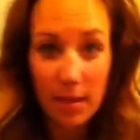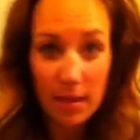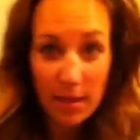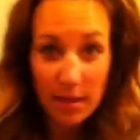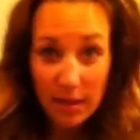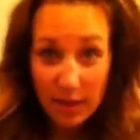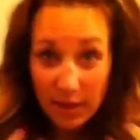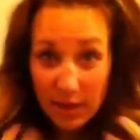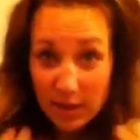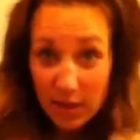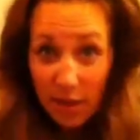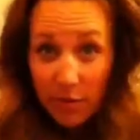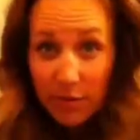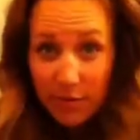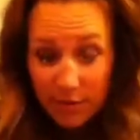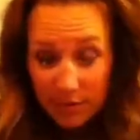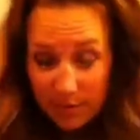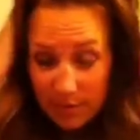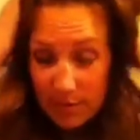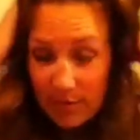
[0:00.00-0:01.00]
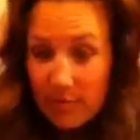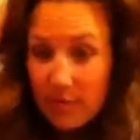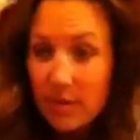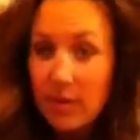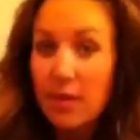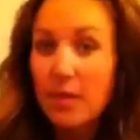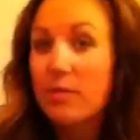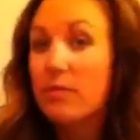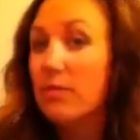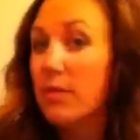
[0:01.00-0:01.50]
And there you go.
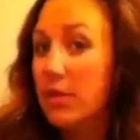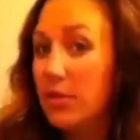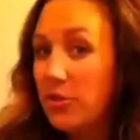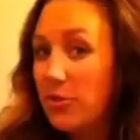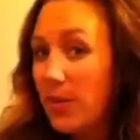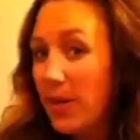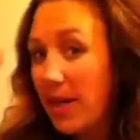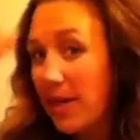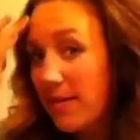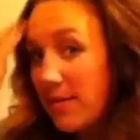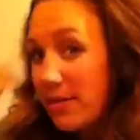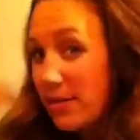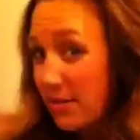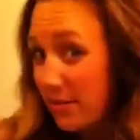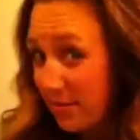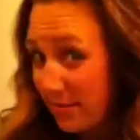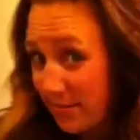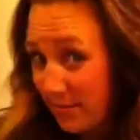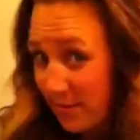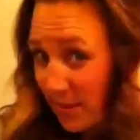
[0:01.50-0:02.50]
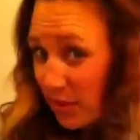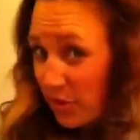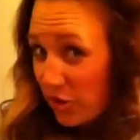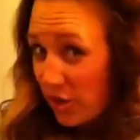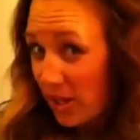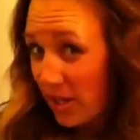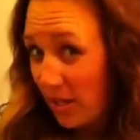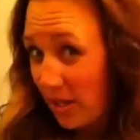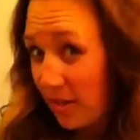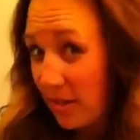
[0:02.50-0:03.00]
Beachy waves,
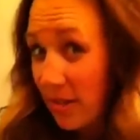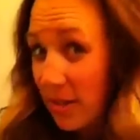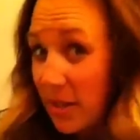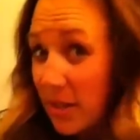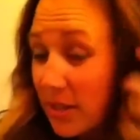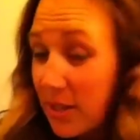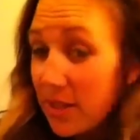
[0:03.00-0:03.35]
beachy hair,